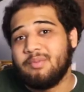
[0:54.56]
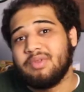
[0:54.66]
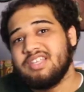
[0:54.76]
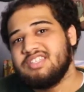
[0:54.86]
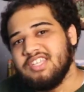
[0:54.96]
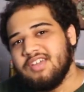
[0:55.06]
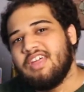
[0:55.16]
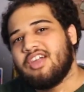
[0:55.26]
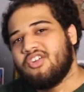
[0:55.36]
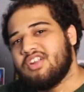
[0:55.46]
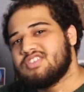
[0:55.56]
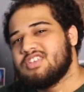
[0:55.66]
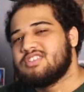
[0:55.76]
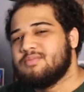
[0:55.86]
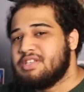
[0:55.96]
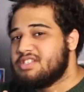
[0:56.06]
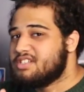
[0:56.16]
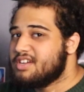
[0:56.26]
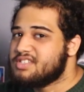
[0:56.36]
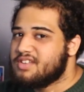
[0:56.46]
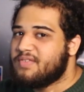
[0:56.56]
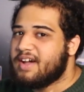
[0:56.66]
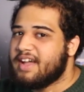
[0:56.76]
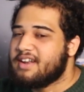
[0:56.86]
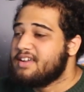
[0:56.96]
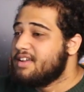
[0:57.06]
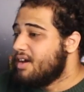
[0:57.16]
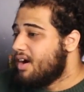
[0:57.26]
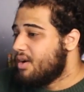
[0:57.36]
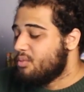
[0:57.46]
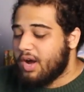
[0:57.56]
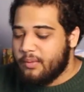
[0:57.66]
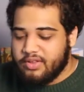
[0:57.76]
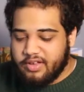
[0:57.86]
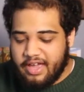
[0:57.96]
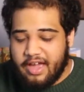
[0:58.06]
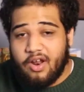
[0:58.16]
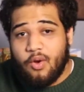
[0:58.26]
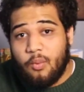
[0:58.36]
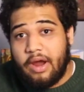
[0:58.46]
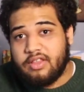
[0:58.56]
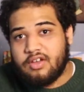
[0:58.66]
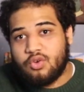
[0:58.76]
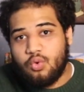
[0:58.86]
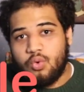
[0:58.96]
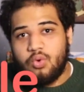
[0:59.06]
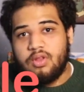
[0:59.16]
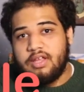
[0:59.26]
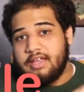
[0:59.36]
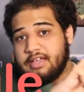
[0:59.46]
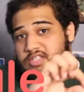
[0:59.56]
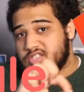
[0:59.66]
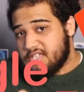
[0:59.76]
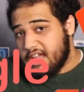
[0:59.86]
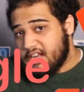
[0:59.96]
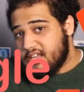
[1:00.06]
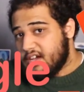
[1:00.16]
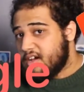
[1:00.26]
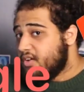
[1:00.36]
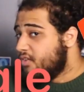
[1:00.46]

But let's see if that criticism is justified on why we look at why the Google Stadia